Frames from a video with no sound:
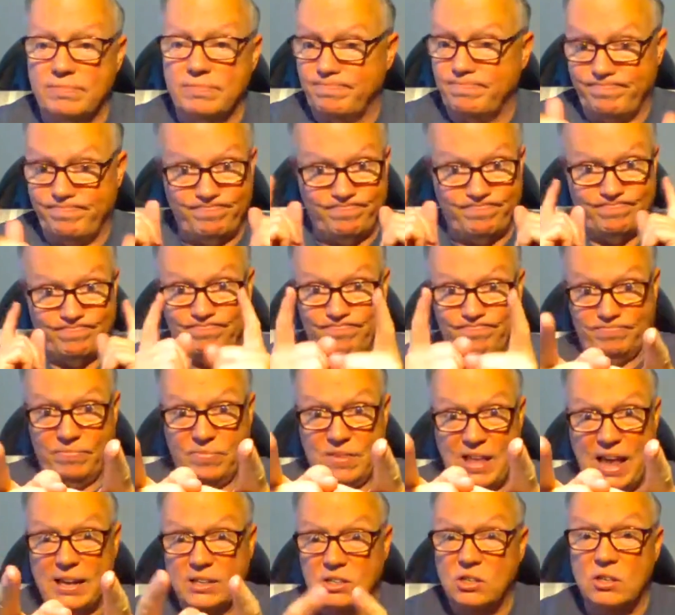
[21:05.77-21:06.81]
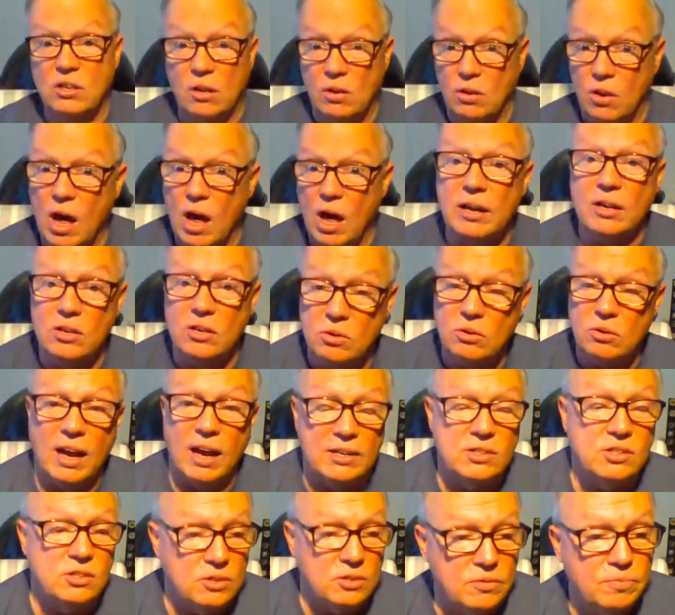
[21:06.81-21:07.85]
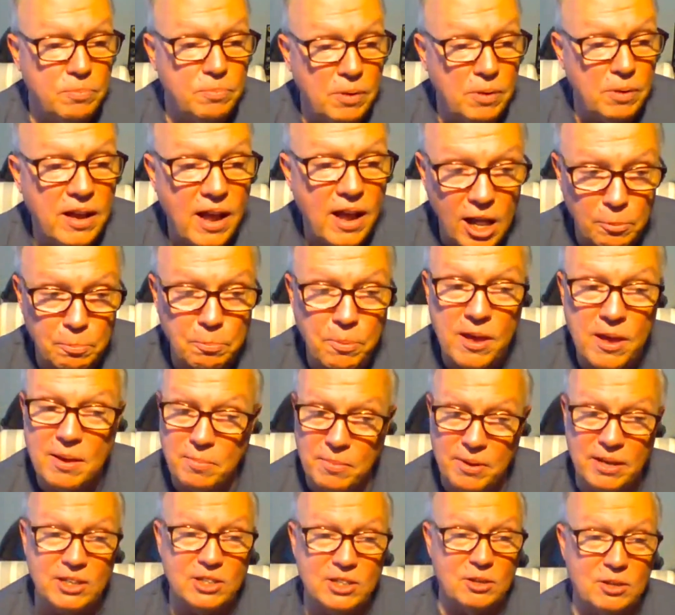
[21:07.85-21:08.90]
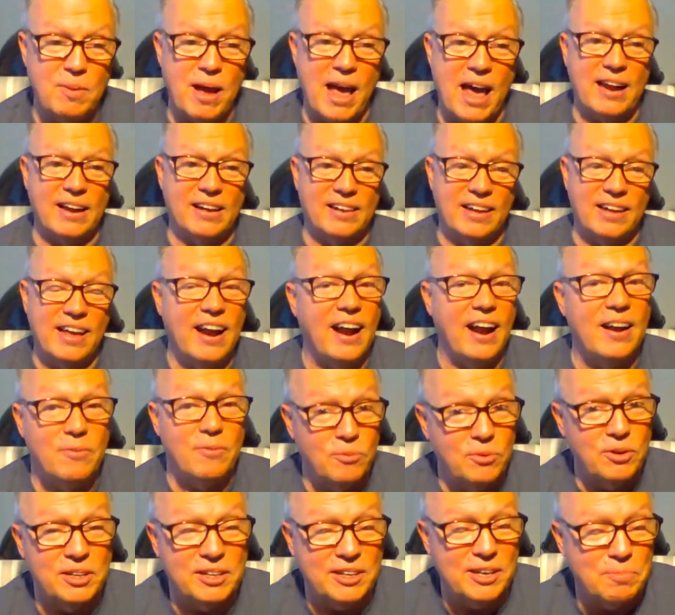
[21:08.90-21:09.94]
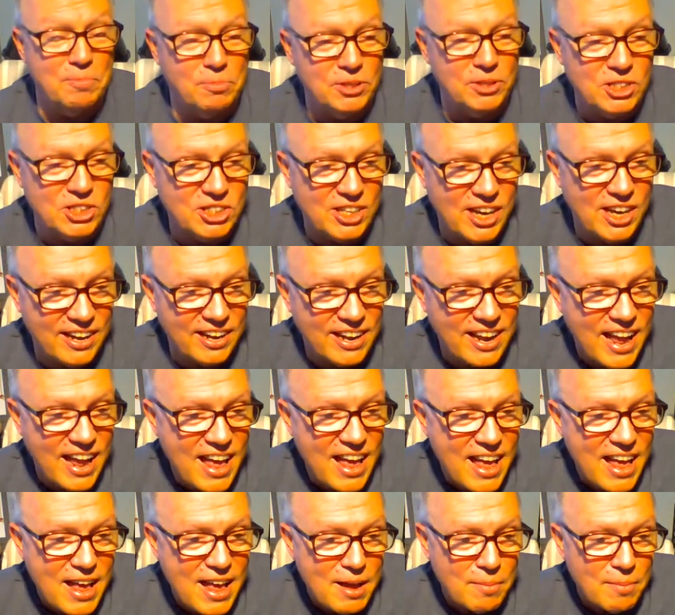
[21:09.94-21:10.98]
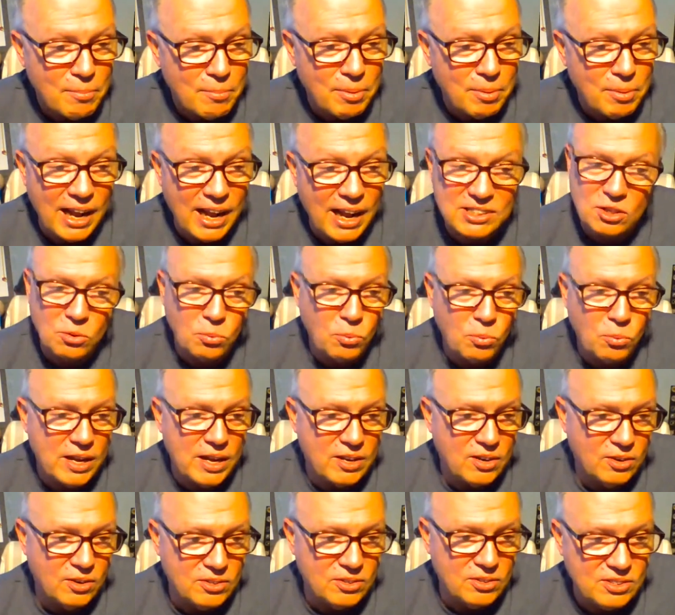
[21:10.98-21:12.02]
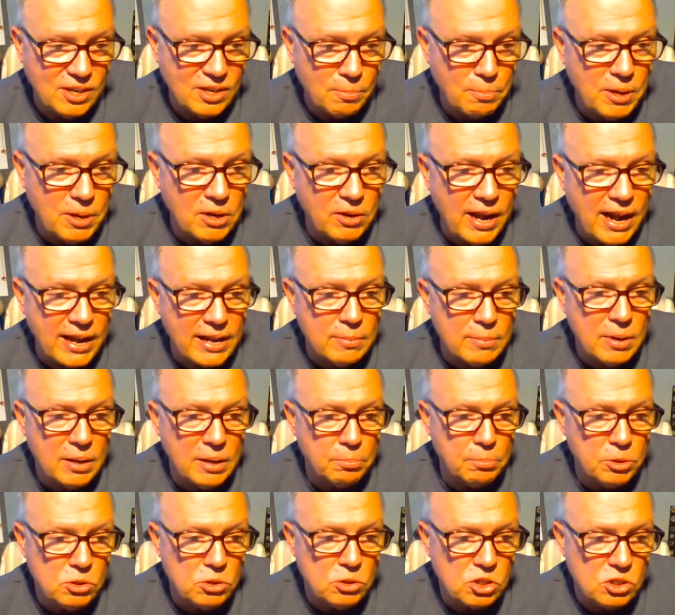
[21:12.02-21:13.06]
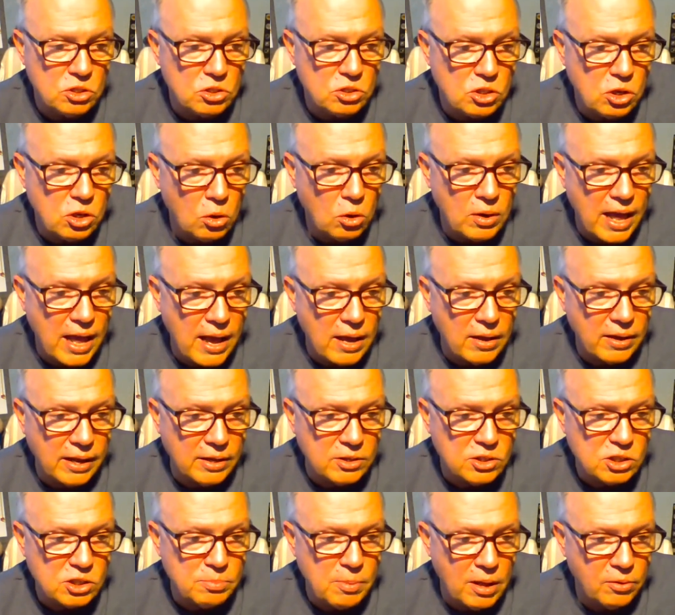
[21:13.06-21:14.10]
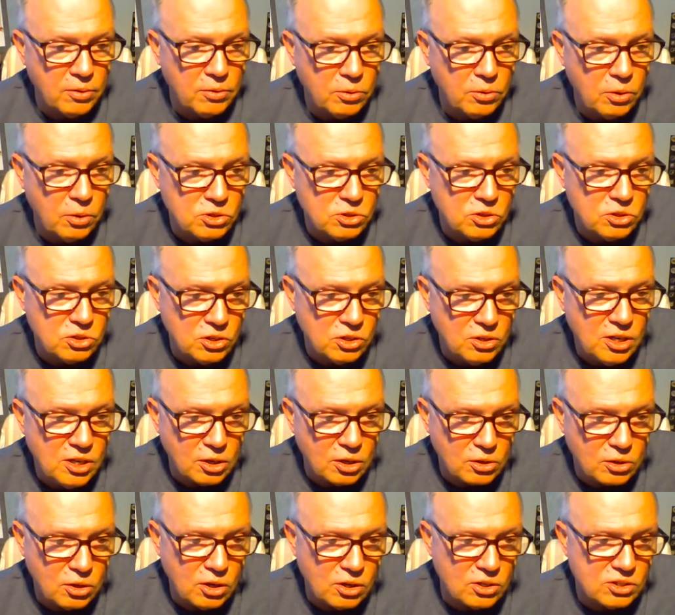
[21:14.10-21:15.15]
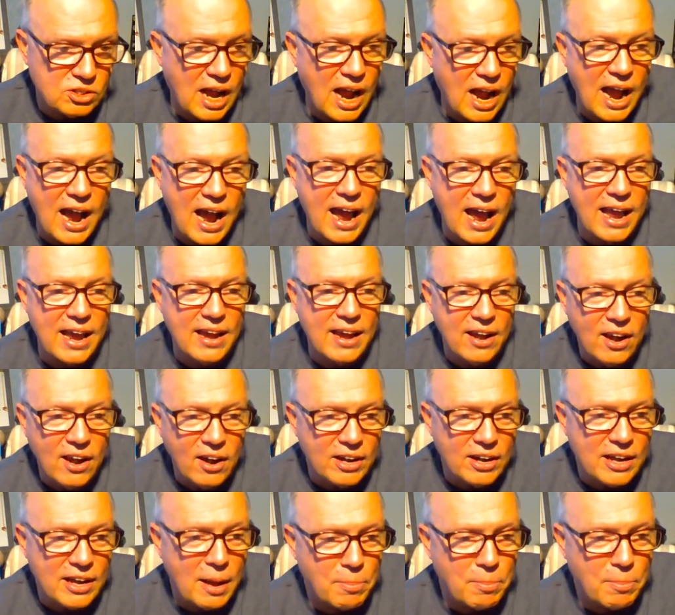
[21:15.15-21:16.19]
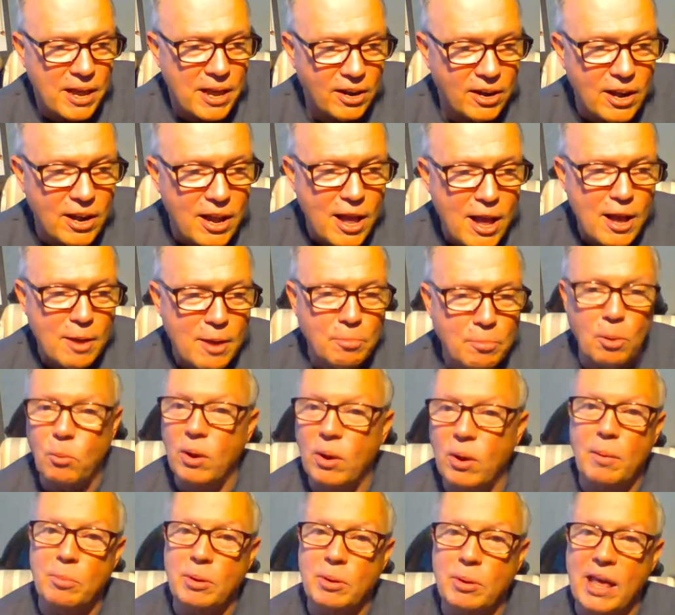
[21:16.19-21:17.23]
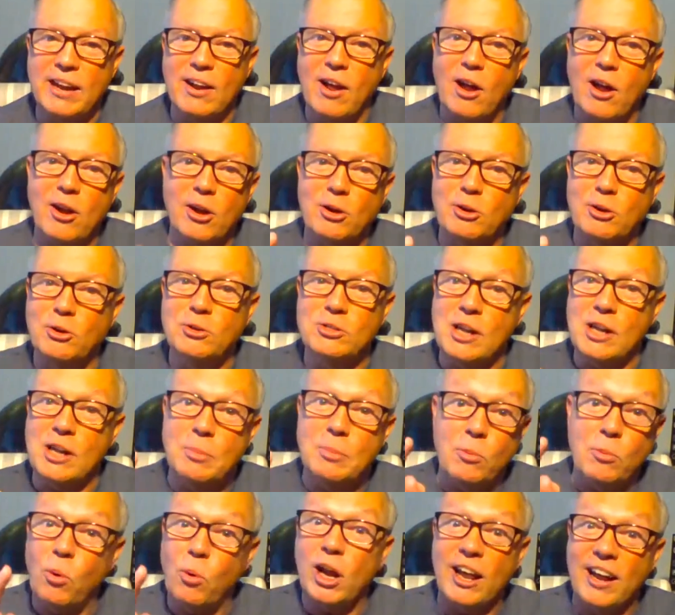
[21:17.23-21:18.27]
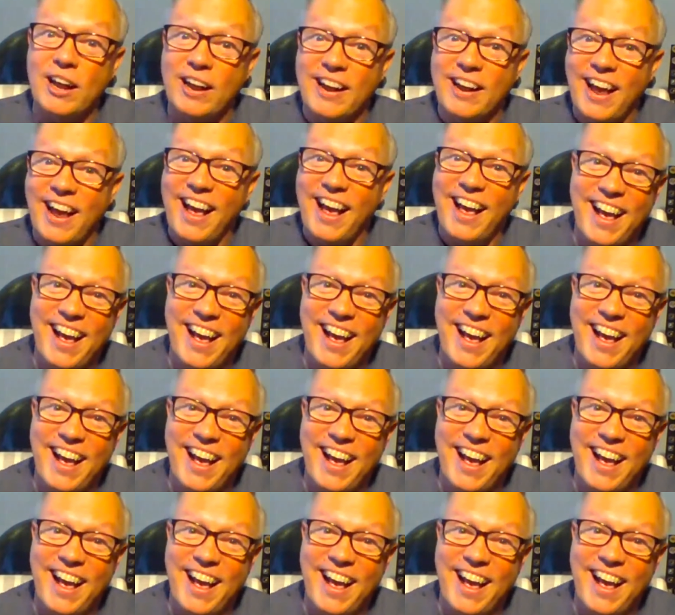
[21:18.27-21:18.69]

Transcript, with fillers: And thanks to a lot of you guys, you've been helping me dramatically, and I really appreciate it. But that's just the way it goes. Peter Heckema, Bruce, slow down and smell the roses. You need a cruise. I hear you, Peter. But when I'm getting on a cruise, I'll be working.